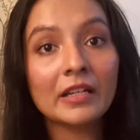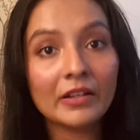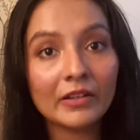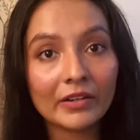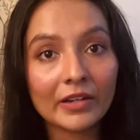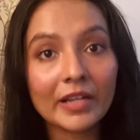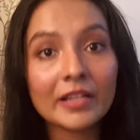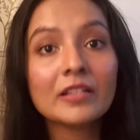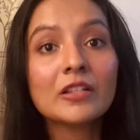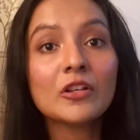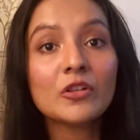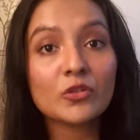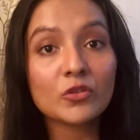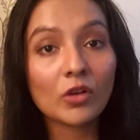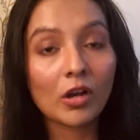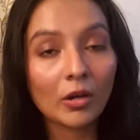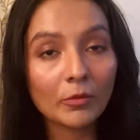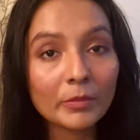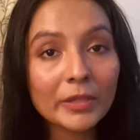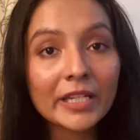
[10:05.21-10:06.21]
Right?
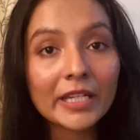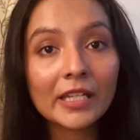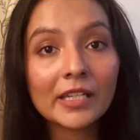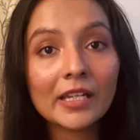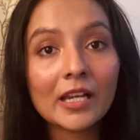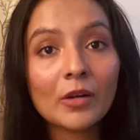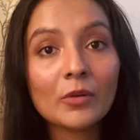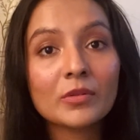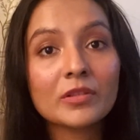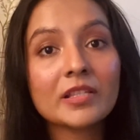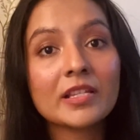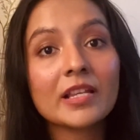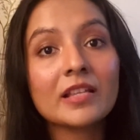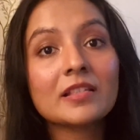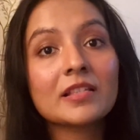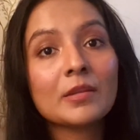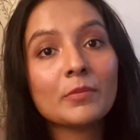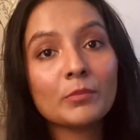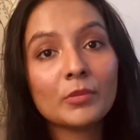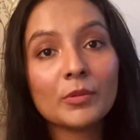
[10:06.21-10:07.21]
So abhi ke liye I would say
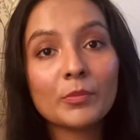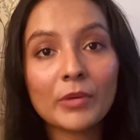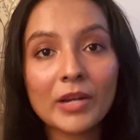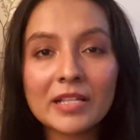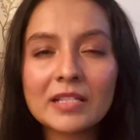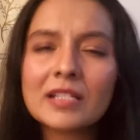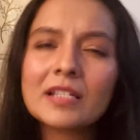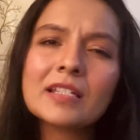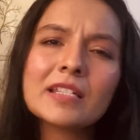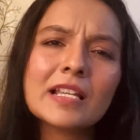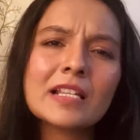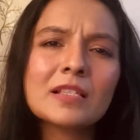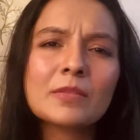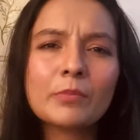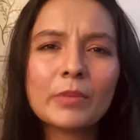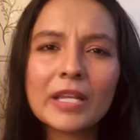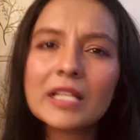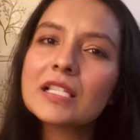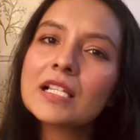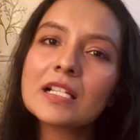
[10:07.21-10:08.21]
simple present
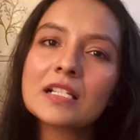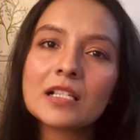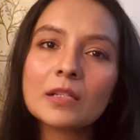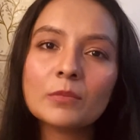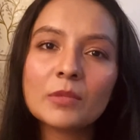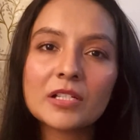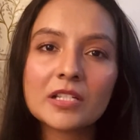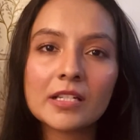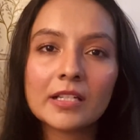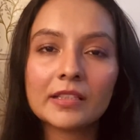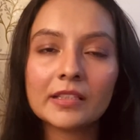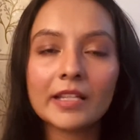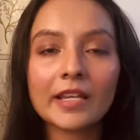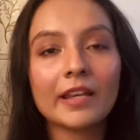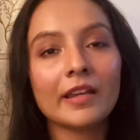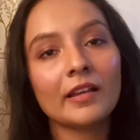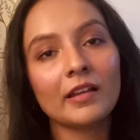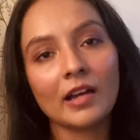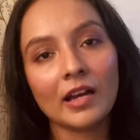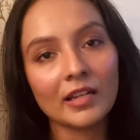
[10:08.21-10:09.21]
tense, basic samajh lete
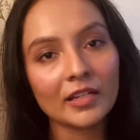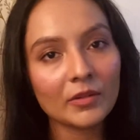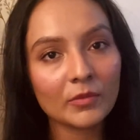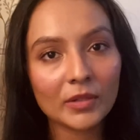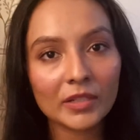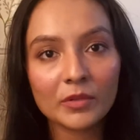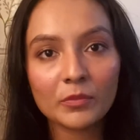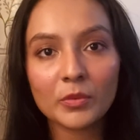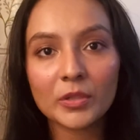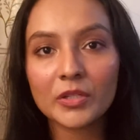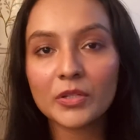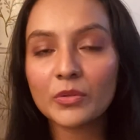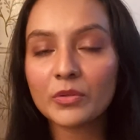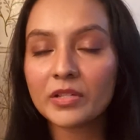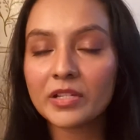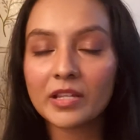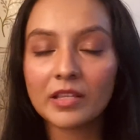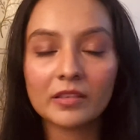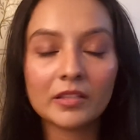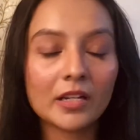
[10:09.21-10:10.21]
hai. Aane wale
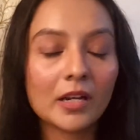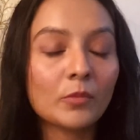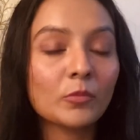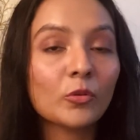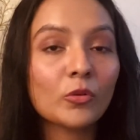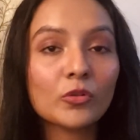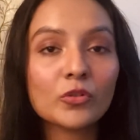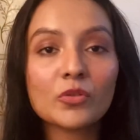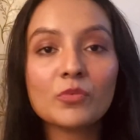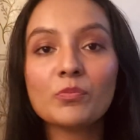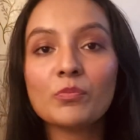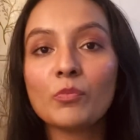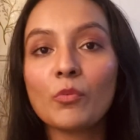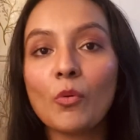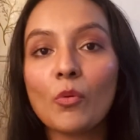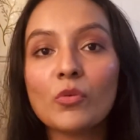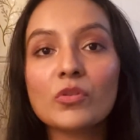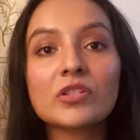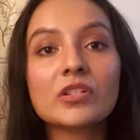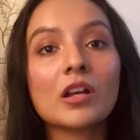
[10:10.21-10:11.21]
videos ke andar I'm going to
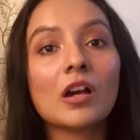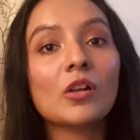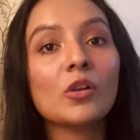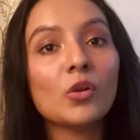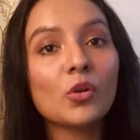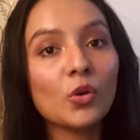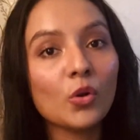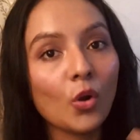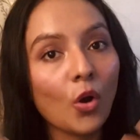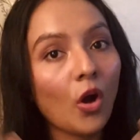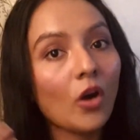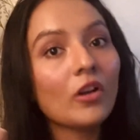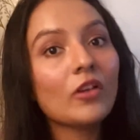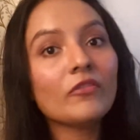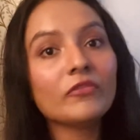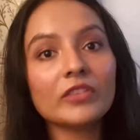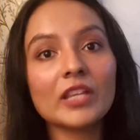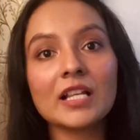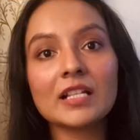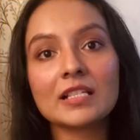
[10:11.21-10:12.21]
post a lot
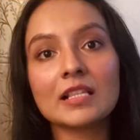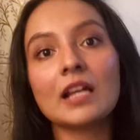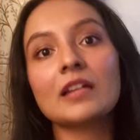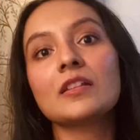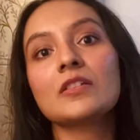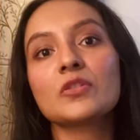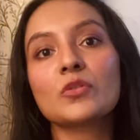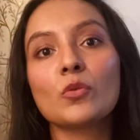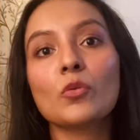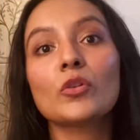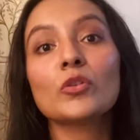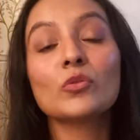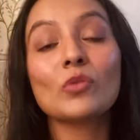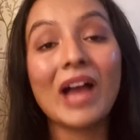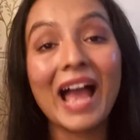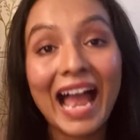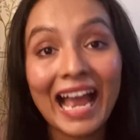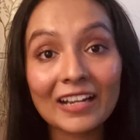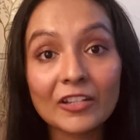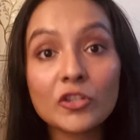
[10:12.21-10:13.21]
of things that is going
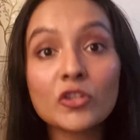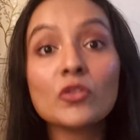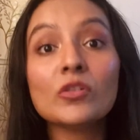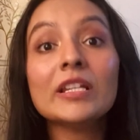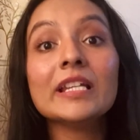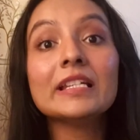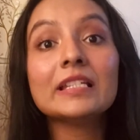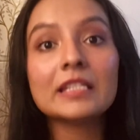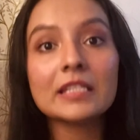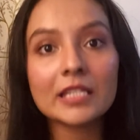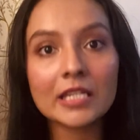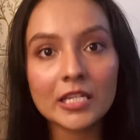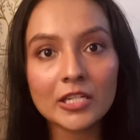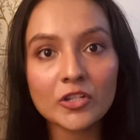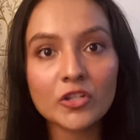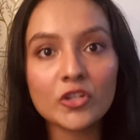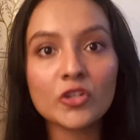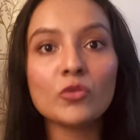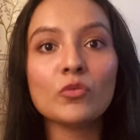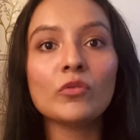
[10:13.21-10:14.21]
to actually
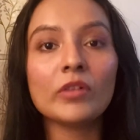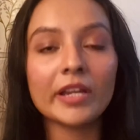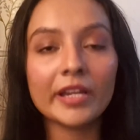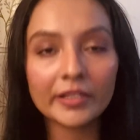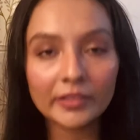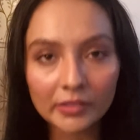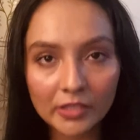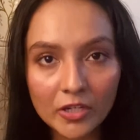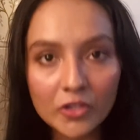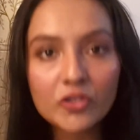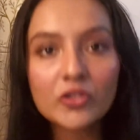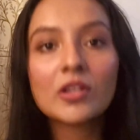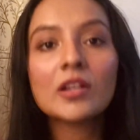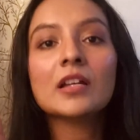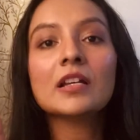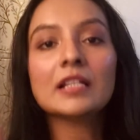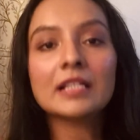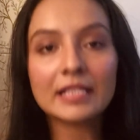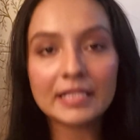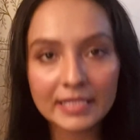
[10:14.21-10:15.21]
teach you English
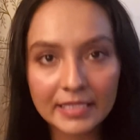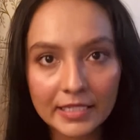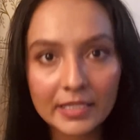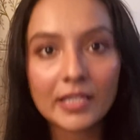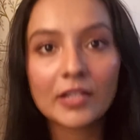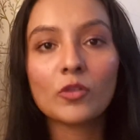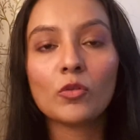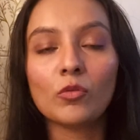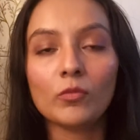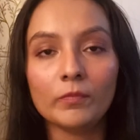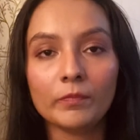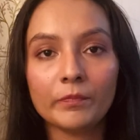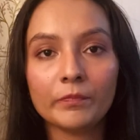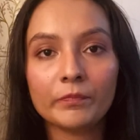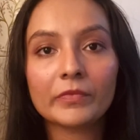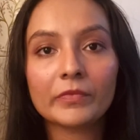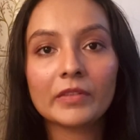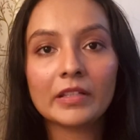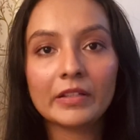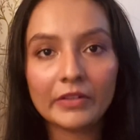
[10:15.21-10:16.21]
sitting home.
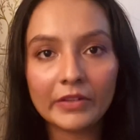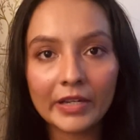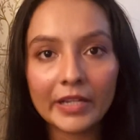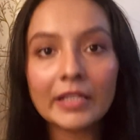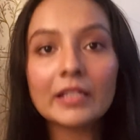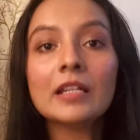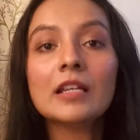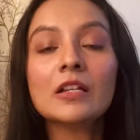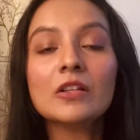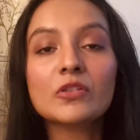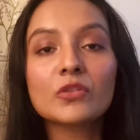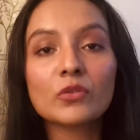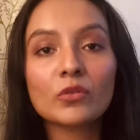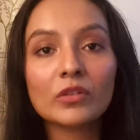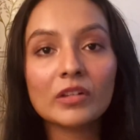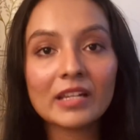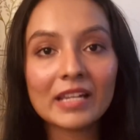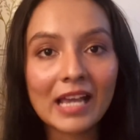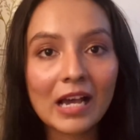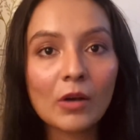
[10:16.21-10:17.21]
Right? So
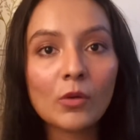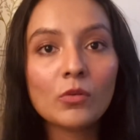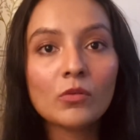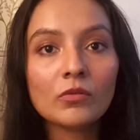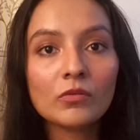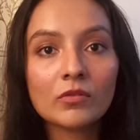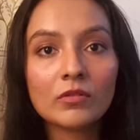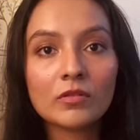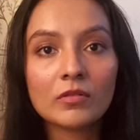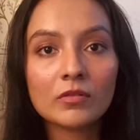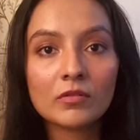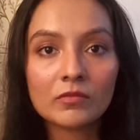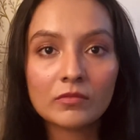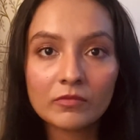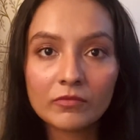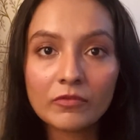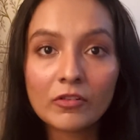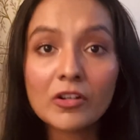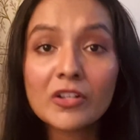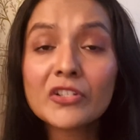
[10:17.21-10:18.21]
now,
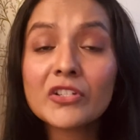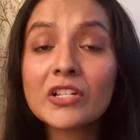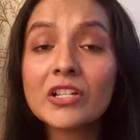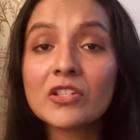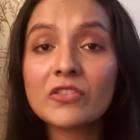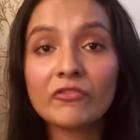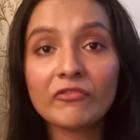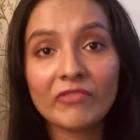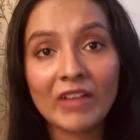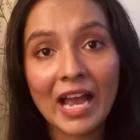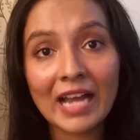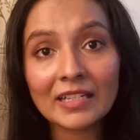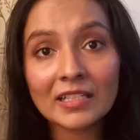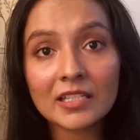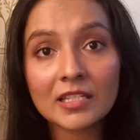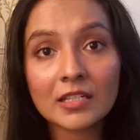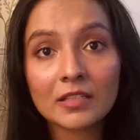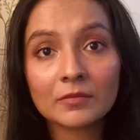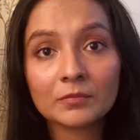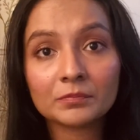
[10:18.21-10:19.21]
first is fact.